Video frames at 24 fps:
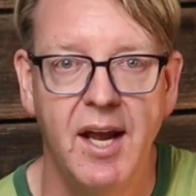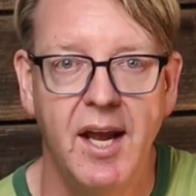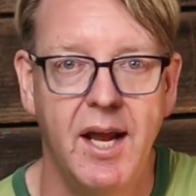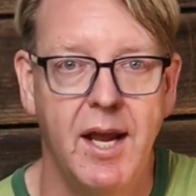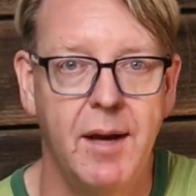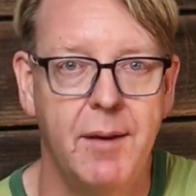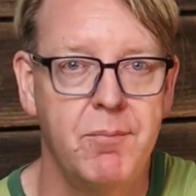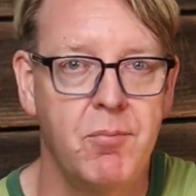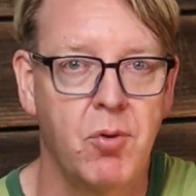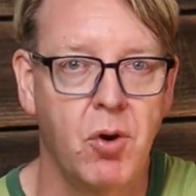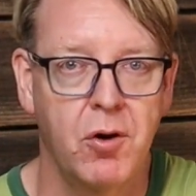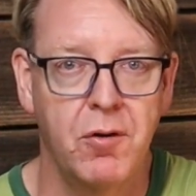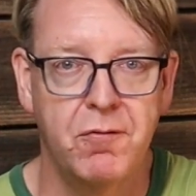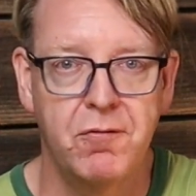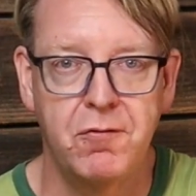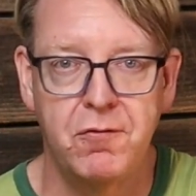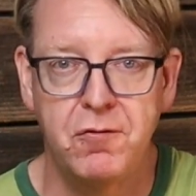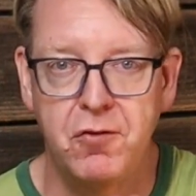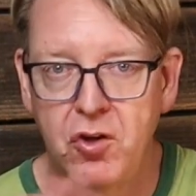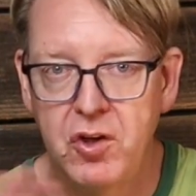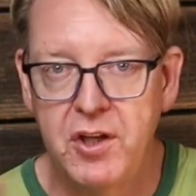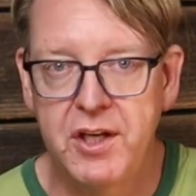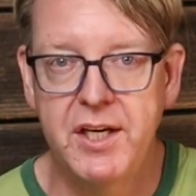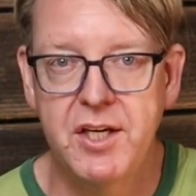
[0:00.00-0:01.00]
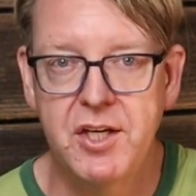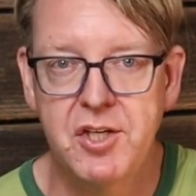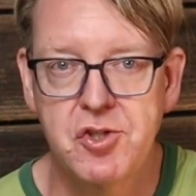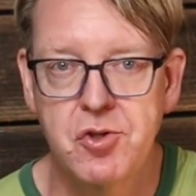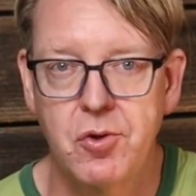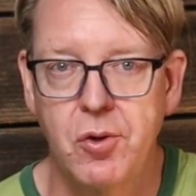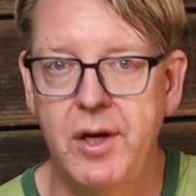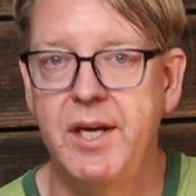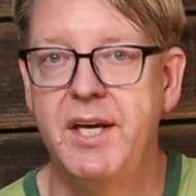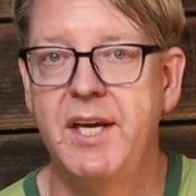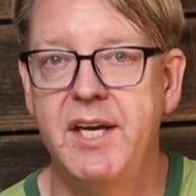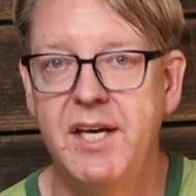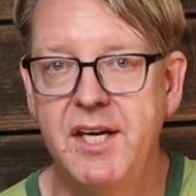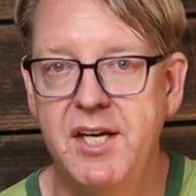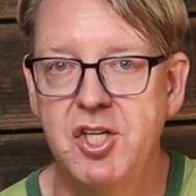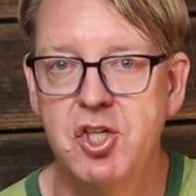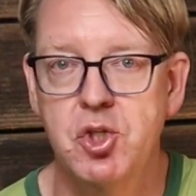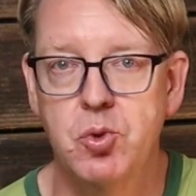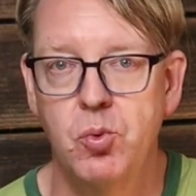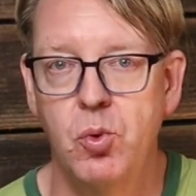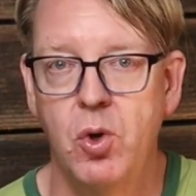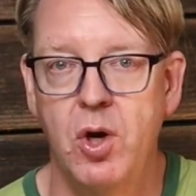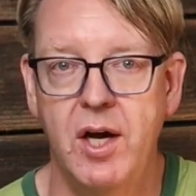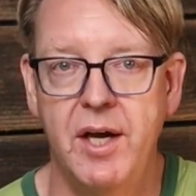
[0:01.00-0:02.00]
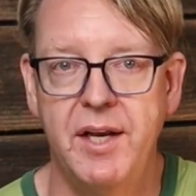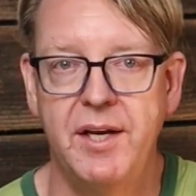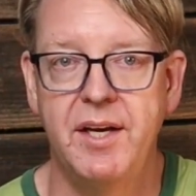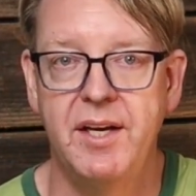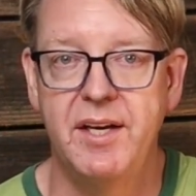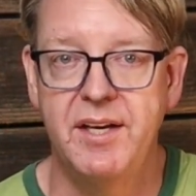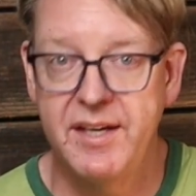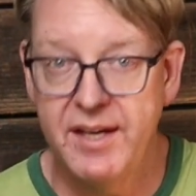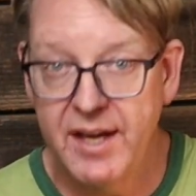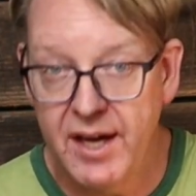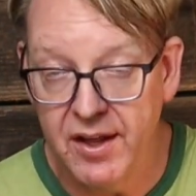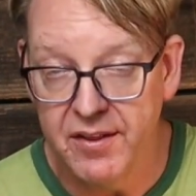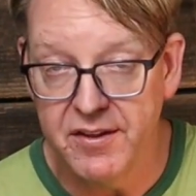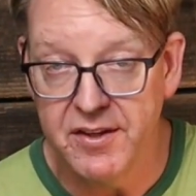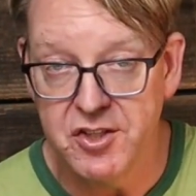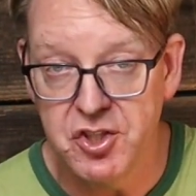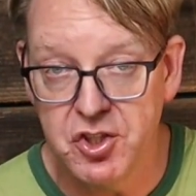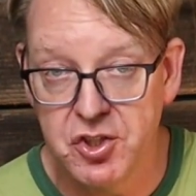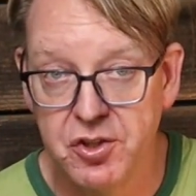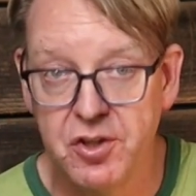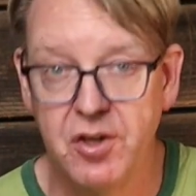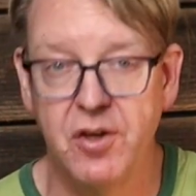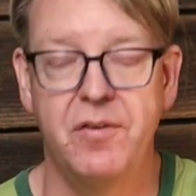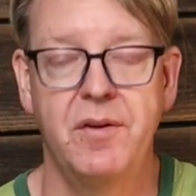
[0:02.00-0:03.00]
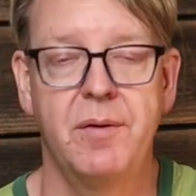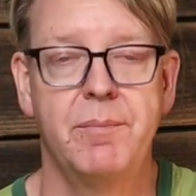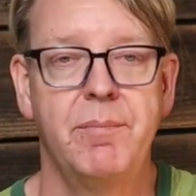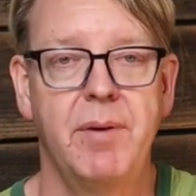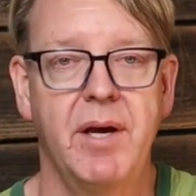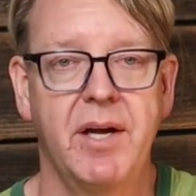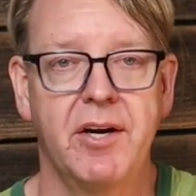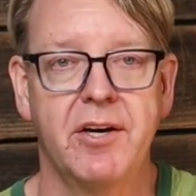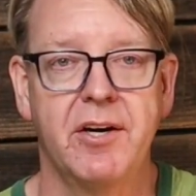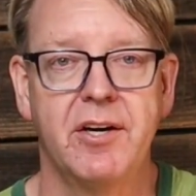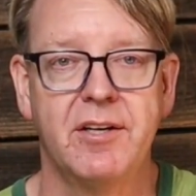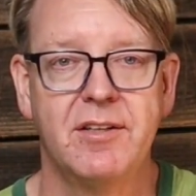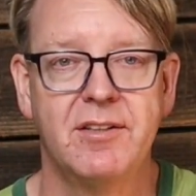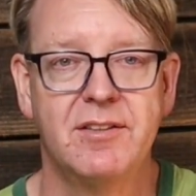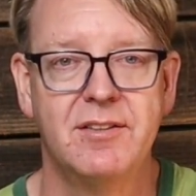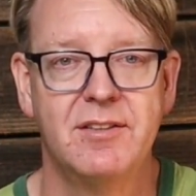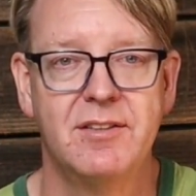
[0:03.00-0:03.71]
and more fully enjoying each one now that you know them better.